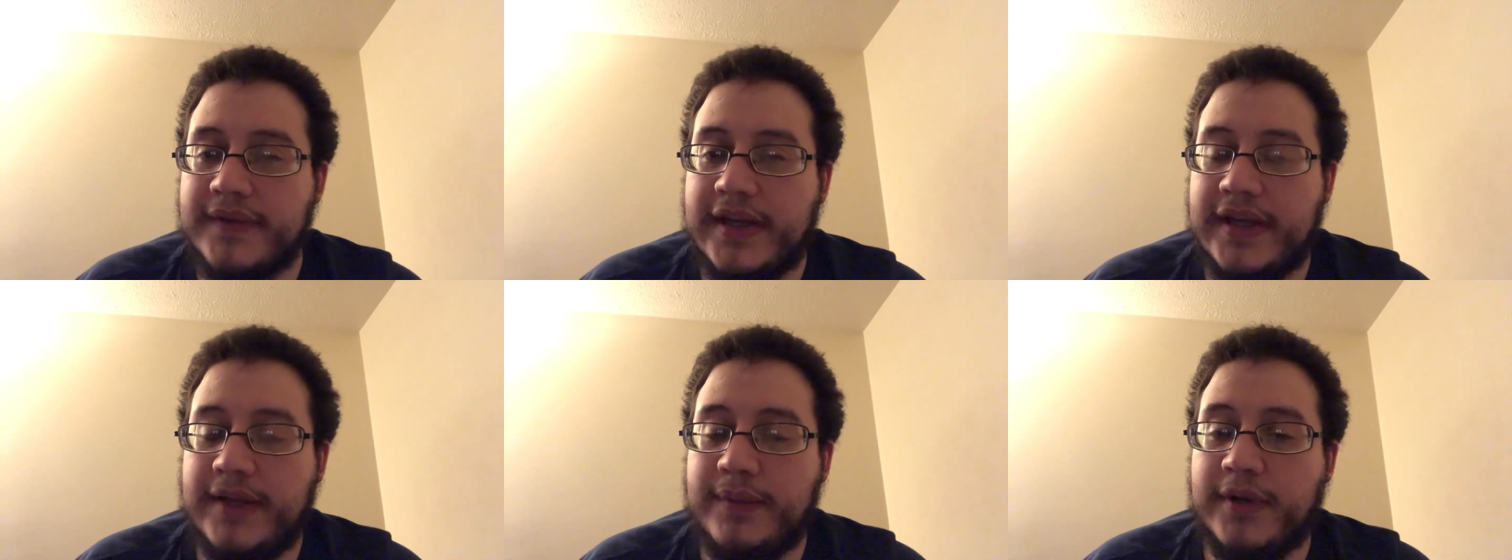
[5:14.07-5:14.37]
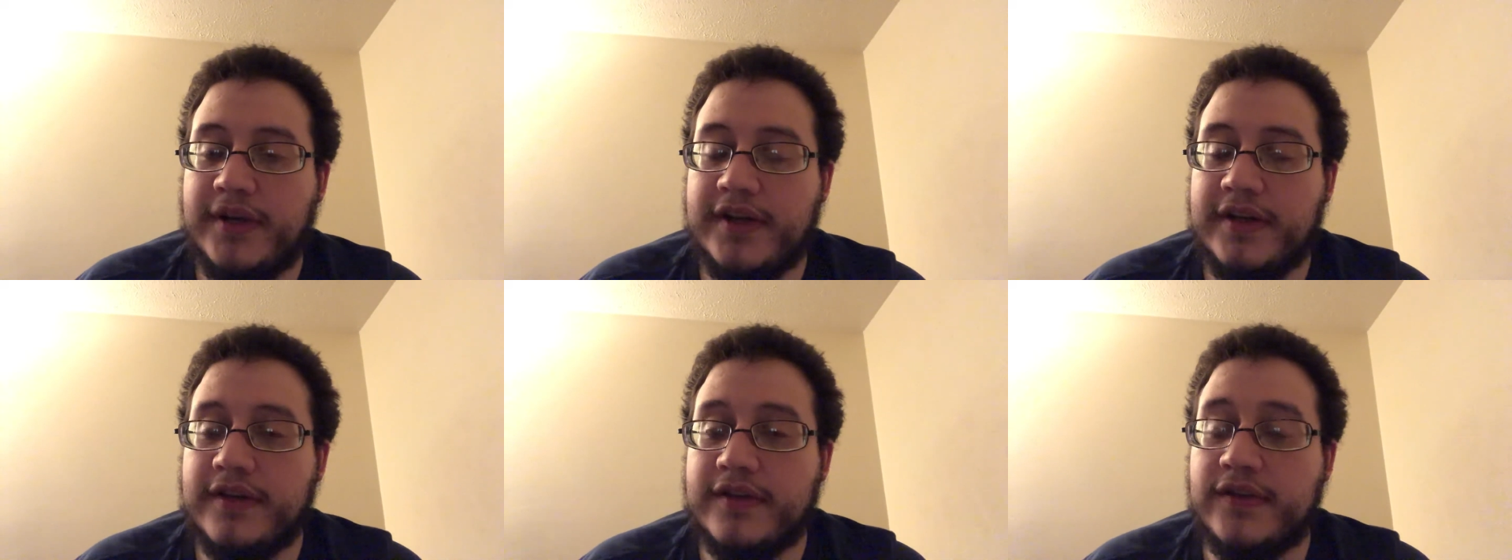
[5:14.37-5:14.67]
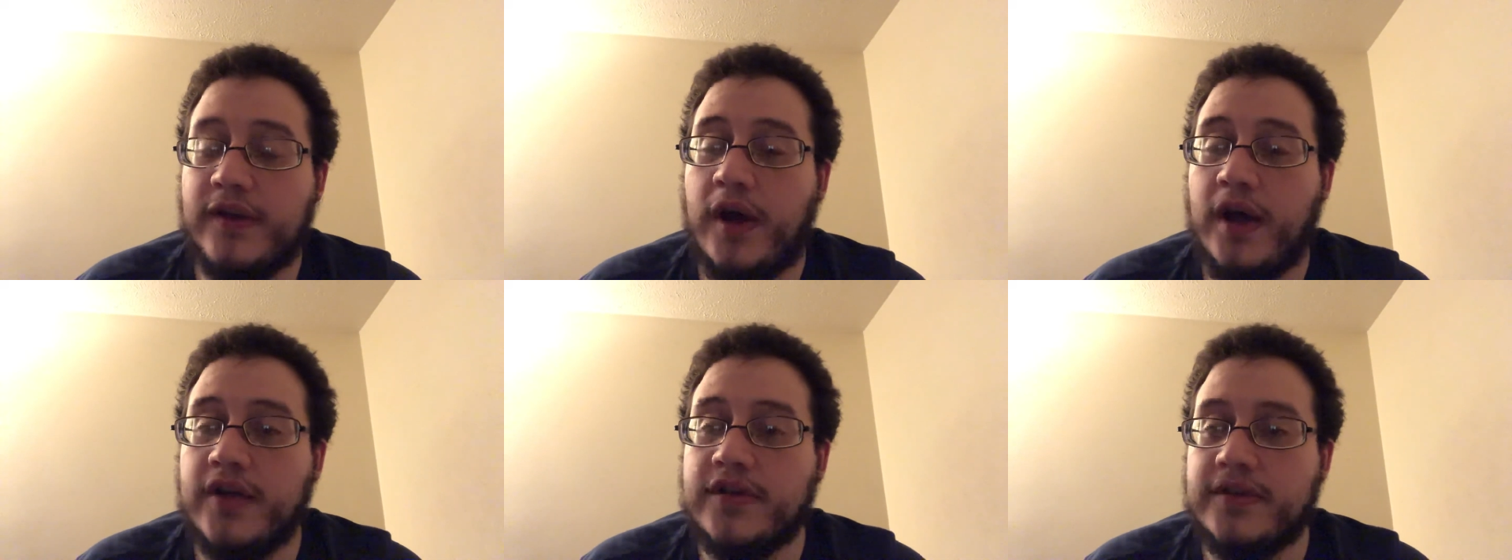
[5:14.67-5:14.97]
and he wanted to
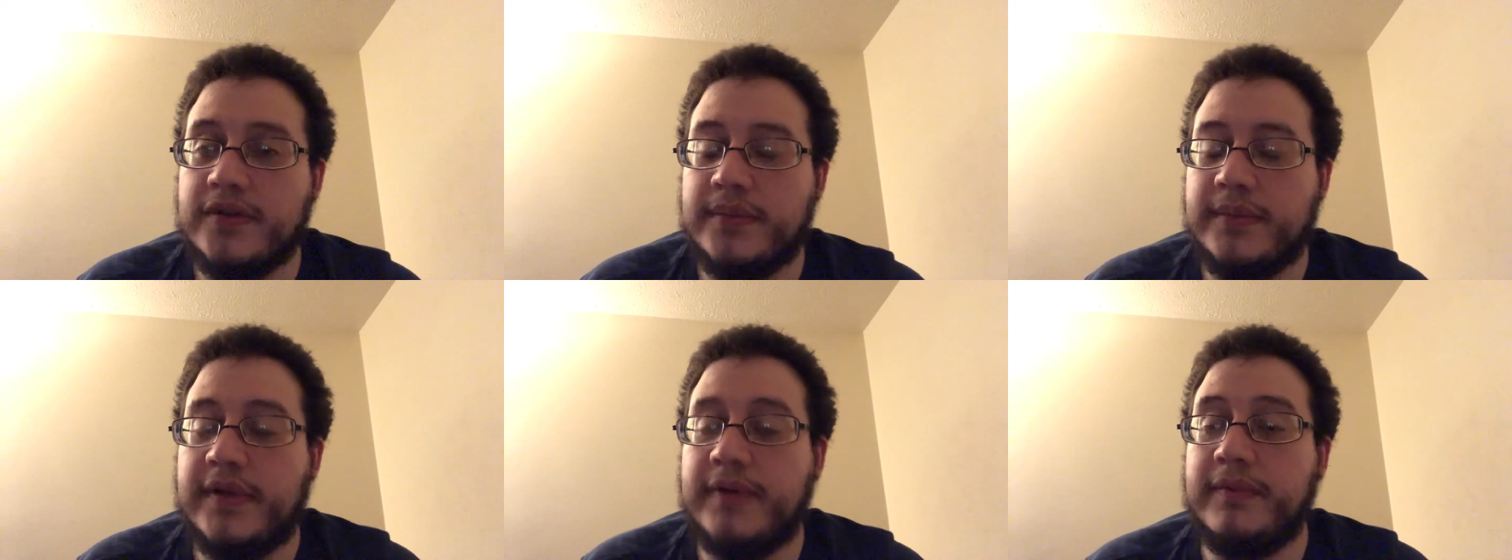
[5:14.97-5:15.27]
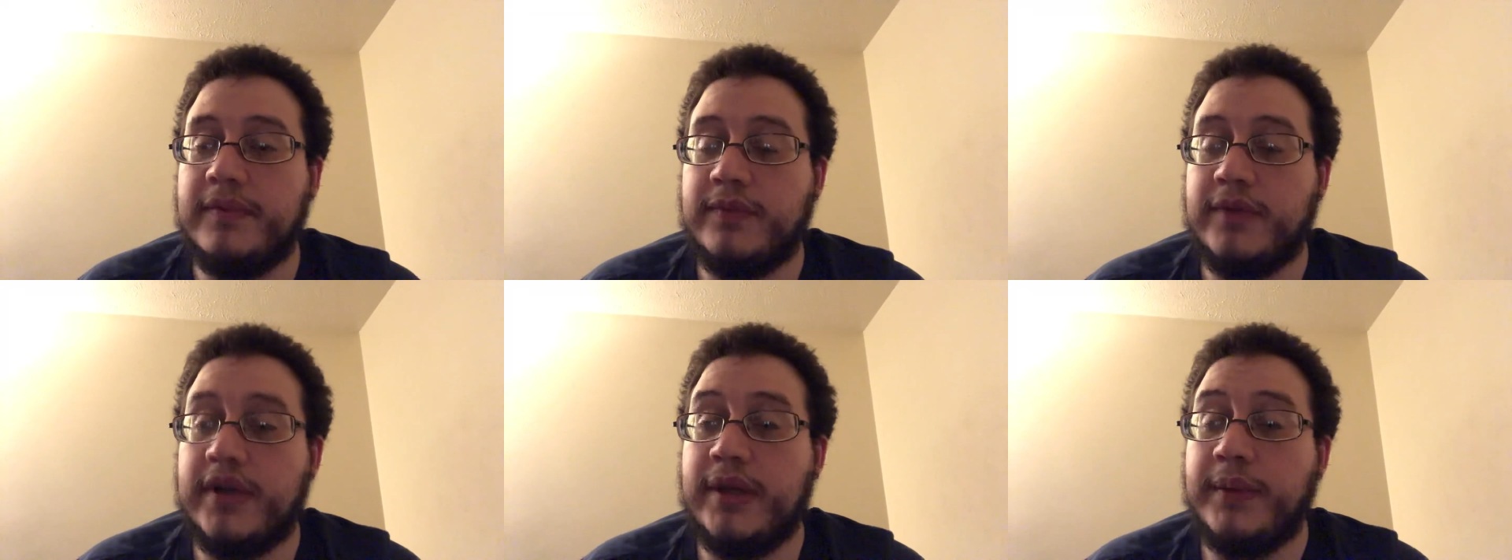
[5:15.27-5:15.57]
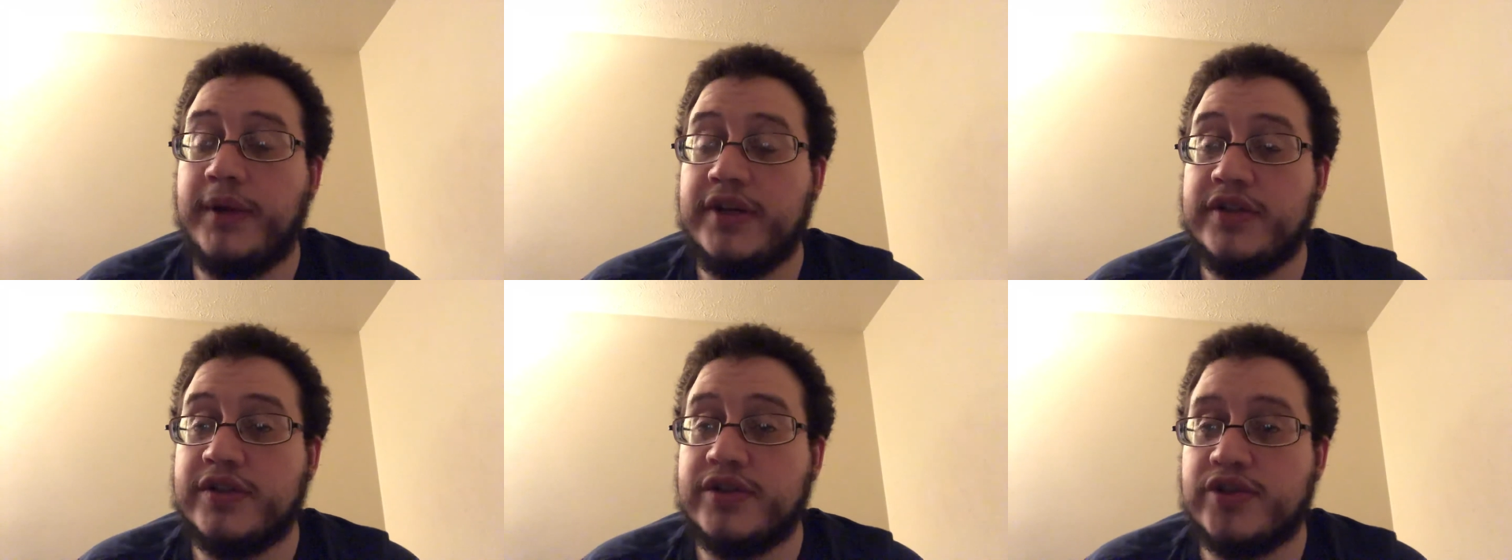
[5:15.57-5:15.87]
talk to him, and he
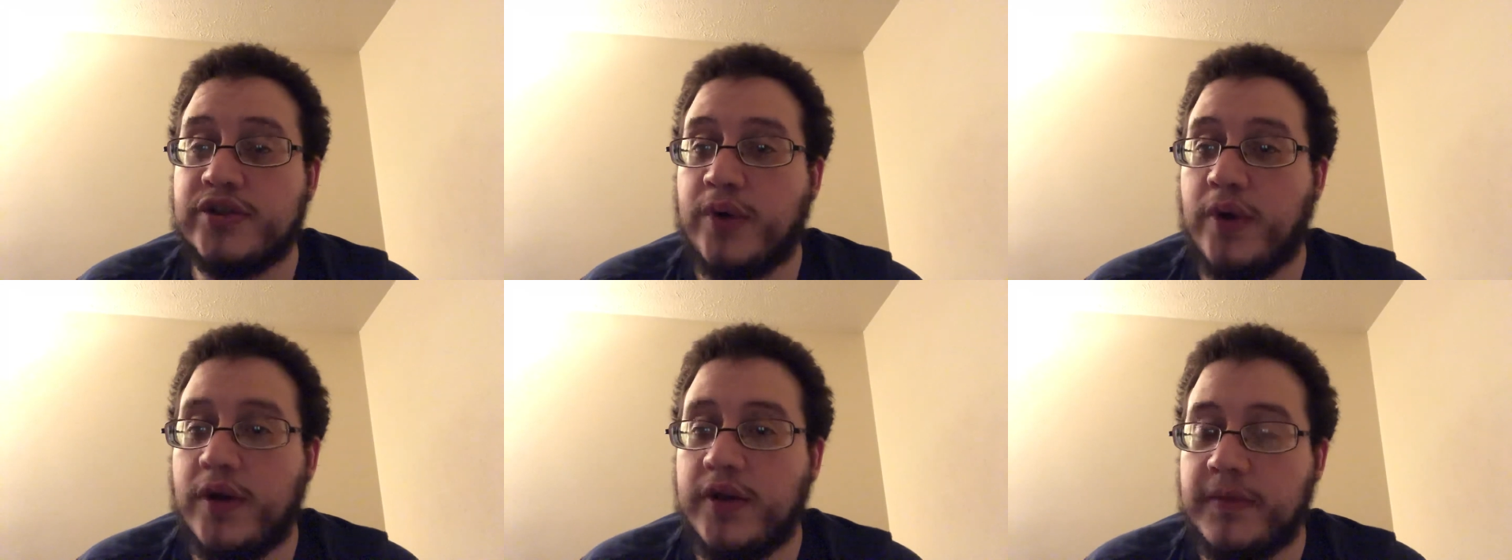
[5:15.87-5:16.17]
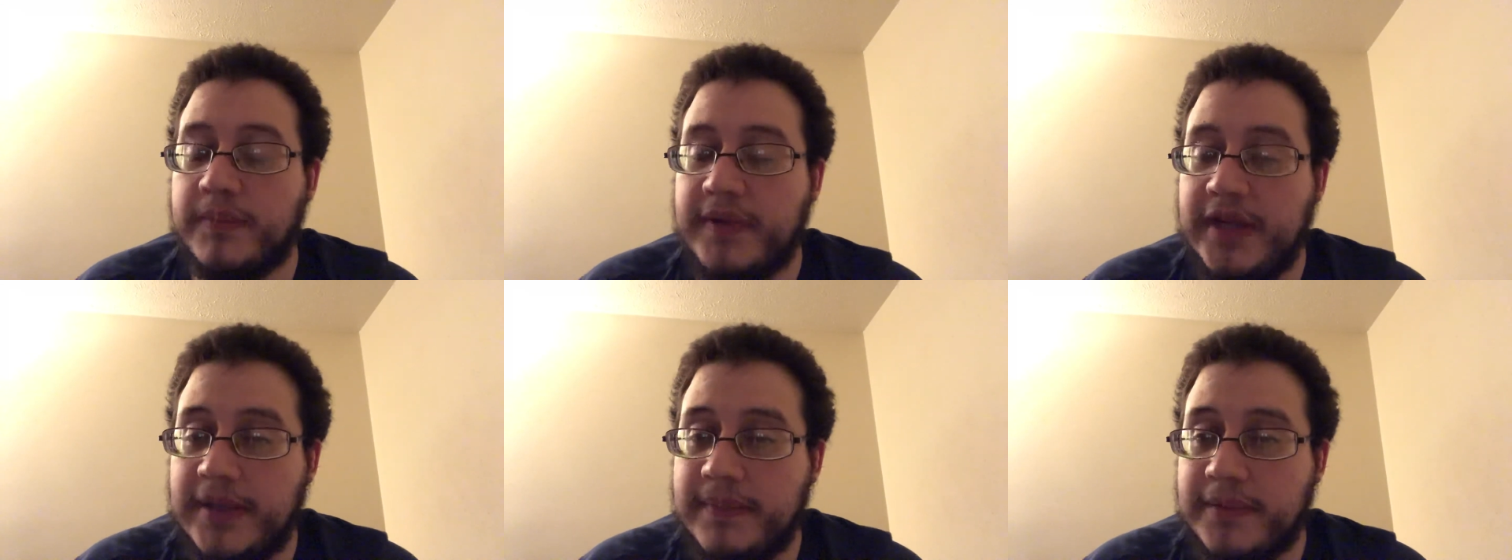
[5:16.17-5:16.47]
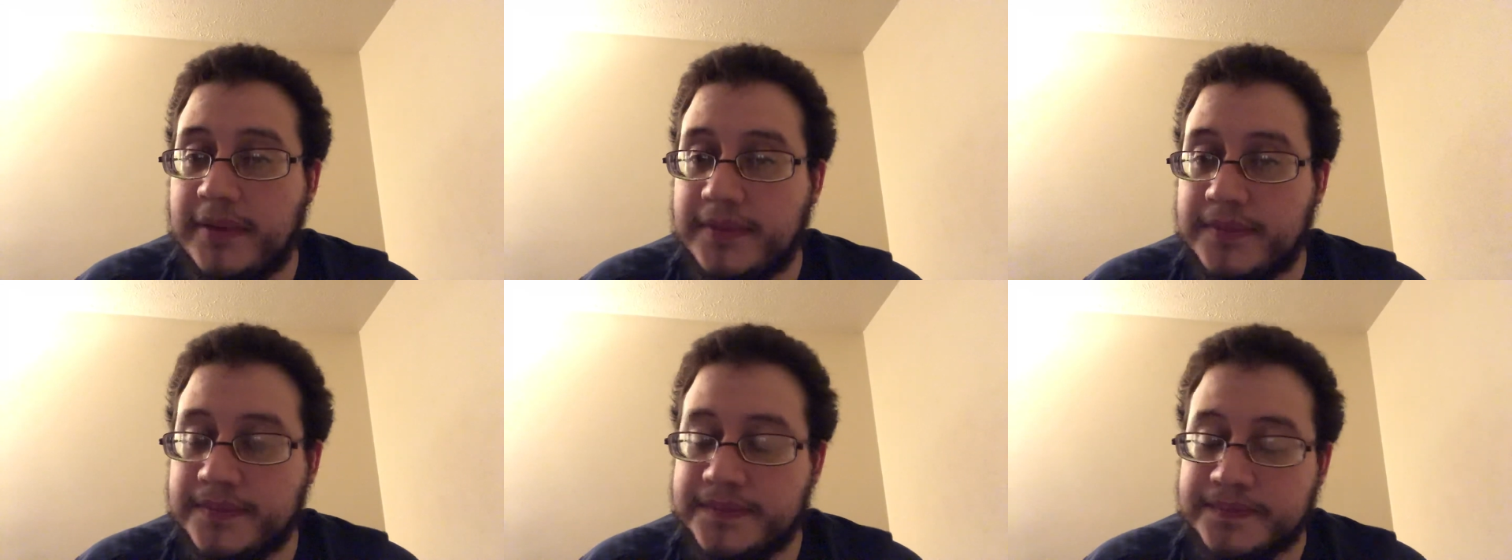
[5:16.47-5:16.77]
wanted to show all the
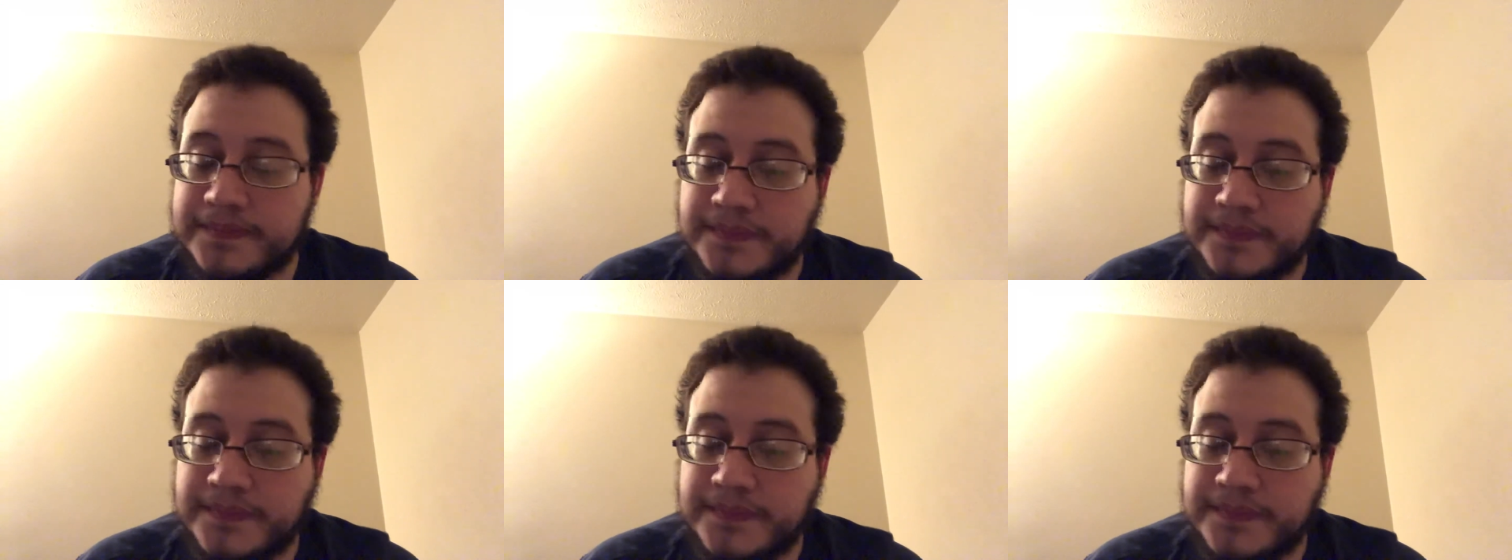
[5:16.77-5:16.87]
people.